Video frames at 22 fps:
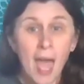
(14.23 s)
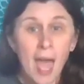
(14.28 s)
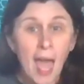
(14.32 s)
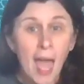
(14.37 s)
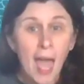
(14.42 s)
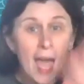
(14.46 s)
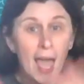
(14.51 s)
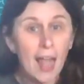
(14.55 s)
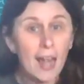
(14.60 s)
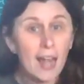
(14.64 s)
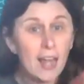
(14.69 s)

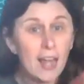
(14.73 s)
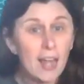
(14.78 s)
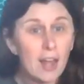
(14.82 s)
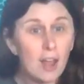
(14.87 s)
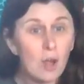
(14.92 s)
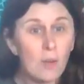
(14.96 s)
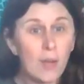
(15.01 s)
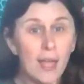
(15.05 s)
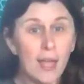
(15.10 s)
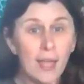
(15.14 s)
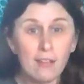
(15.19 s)

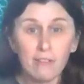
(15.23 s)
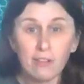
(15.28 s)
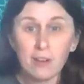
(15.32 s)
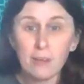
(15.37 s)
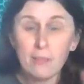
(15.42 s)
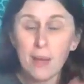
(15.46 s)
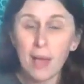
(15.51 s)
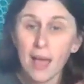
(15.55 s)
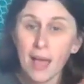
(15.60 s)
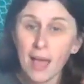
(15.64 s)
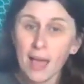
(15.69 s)
Hello,
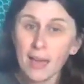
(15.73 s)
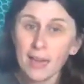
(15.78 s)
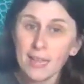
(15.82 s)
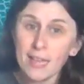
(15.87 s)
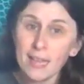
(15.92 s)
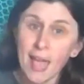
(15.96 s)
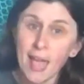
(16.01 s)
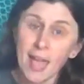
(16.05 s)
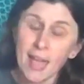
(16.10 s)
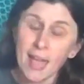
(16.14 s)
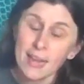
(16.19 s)

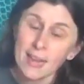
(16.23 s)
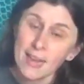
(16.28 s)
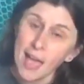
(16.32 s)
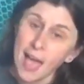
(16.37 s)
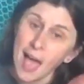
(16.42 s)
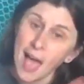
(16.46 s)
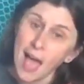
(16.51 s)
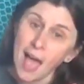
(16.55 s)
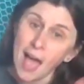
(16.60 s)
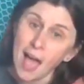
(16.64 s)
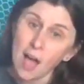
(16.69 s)
everybody, and
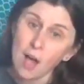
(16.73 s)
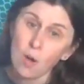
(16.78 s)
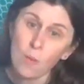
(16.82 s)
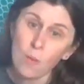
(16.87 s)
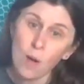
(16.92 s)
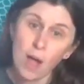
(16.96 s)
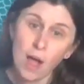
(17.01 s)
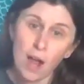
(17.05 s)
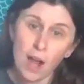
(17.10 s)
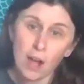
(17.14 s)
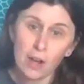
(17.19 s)
how
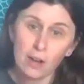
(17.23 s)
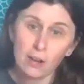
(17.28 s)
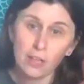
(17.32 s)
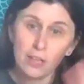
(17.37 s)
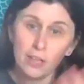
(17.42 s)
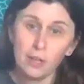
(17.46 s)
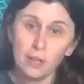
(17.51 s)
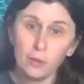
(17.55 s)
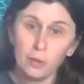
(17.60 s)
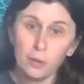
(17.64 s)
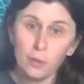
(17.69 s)
are
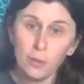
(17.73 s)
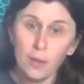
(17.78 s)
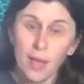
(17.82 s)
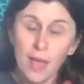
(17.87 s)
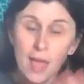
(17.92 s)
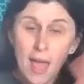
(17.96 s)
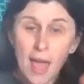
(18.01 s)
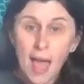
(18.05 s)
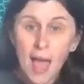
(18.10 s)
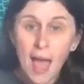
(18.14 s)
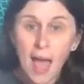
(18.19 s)
you?
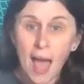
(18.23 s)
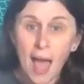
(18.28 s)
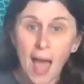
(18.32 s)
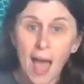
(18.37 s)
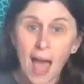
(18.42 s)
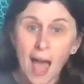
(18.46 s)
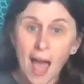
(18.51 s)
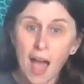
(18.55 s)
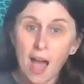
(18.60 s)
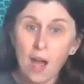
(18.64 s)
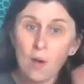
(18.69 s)

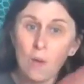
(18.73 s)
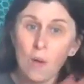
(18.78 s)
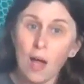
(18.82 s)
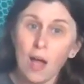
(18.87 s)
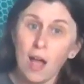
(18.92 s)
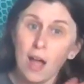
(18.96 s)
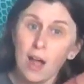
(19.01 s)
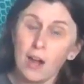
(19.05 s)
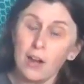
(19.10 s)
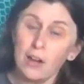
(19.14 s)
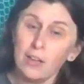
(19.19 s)
How
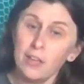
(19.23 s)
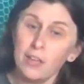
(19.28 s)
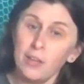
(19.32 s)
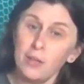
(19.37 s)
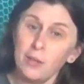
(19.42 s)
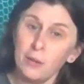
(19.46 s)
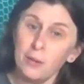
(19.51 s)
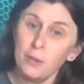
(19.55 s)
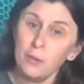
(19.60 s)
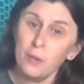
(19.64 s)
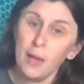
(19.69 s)
are
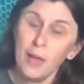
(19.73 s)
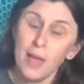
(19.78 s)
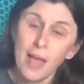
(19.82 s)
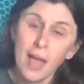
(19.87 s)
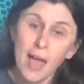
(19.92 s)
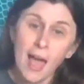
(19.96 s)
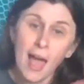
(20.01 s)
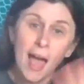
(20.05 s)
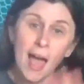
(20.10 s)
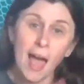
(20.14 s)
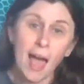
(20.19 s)
you?
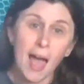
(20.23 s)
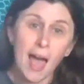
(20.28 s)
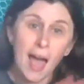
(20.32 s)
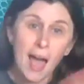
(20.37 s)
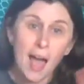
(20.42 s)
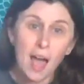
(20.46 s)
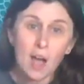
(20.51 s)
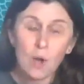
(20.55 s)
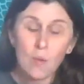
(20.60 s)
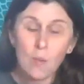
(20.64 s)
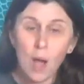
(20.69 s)

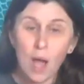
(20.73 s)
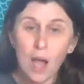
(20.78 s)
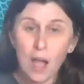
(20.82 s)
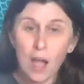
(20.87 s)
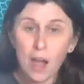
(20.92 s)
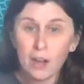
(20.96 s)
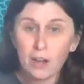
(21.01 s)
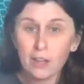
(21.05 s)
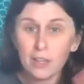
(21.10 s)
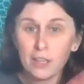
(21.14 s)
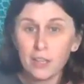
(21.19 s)
How
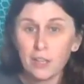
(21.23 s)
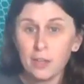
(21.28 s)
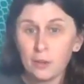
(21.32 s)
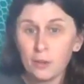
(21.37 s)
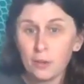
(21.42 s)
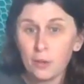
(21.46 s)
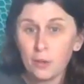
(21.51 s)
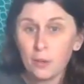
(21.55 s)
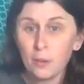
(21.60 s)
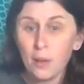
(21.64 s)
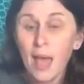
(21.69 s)
are
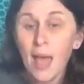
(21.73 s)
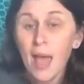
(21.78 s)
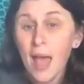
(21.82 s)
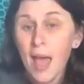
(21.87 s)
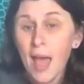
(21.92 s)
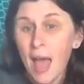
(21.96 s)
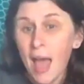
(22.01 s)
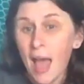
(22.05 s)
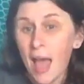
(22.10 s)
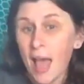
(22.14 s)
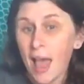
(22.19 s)
you?
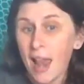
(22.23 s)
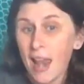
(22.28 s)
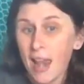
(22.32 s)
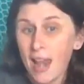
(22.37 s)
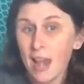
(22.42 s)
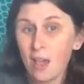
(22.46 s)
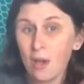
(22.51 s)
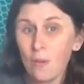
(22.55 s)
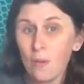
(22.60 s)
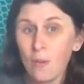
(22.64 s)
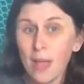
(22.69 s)

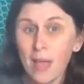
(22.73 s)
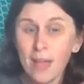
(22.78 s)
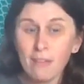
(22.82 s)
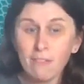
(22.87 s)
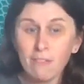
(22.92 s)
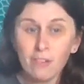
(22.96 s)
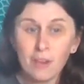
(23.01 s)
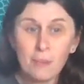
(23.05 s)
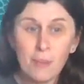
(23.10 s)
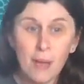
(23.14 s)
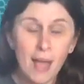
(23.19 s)
Hello,
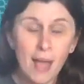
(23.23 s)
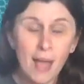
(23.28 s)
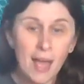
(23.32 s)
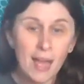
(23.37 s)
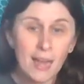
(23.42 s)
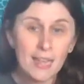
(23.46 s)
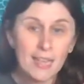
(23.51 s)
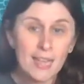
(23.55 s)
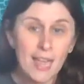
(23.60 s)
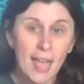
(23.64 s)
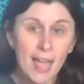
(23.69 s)

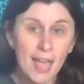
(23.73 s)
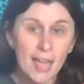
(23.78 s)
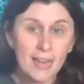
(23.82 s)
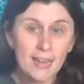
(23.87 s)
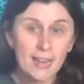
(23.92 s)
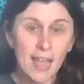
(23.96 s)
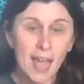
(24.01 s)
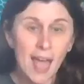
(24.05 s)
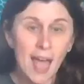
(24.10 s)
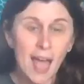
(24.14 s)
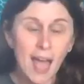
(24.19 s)
everybody,
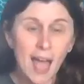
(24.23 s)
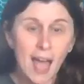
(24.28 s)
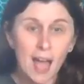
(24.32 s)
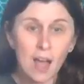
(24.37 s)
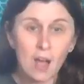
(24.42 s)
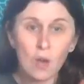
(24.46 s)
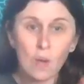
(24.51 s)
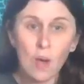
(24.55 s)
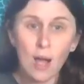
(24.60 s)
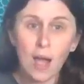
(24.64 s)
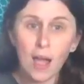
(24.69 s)
and
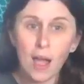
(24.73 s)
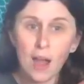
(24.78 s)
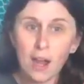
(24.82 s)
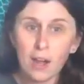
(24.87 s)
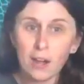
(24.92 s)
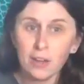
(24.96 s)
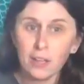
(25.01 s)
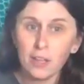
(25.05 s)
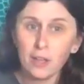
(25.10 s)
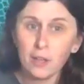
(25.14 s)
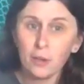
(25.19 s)
how
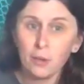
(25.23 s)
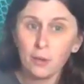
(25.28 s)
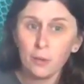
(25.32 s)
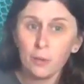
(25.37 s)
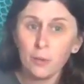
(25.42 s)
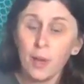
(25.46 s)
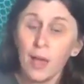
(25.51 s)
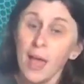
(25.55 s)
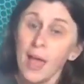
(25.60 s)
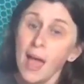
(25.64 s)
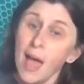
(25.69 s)
are
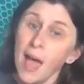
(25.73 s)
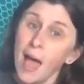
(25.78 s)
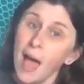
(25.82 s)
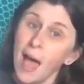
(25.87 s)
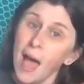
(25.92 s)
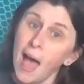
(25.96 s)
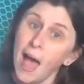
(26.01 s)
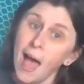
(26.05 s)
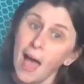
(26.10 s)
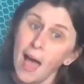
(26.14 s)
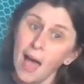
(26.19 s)
you?
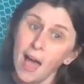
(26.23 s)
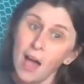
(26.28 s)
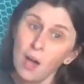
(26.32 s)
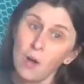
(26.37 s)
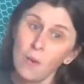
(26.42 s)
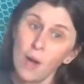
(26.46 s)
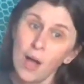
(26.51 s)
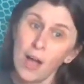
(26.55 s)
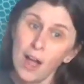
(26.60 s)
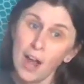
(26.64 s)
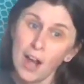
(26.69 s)

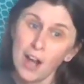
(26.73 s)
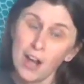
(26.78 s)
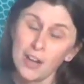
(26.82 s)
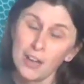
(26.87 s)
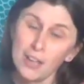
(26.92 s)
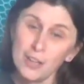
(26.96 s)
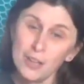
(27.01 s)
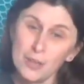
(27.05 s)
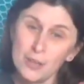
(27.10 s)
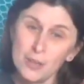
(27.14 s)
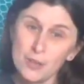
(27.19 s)
How are
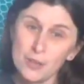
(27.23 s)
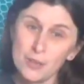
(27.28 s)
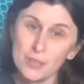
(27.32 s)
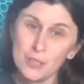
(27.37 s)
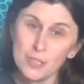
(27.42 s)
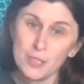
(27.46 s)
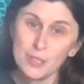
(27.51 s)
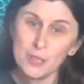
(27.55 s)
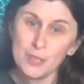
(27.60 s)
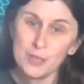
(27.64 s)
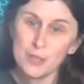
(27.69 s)
you
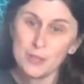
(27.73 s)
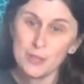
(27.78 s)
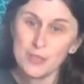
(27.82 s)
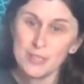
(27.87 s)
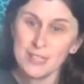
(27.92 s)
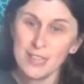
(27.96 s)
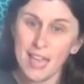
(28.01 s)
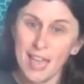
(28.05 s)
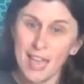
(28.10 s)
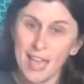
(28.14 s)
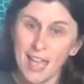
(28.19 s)

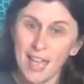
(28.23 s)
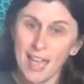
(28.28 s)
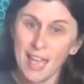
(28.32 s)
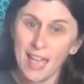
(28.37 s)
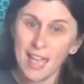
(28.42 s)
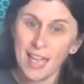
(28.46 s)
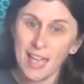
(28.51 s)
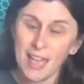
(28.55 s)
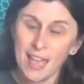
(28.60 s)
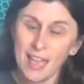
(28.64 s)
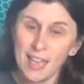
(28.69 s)

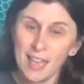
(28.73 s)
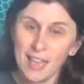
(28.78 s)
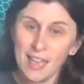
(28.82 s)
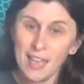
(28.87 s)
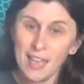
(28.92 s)
today?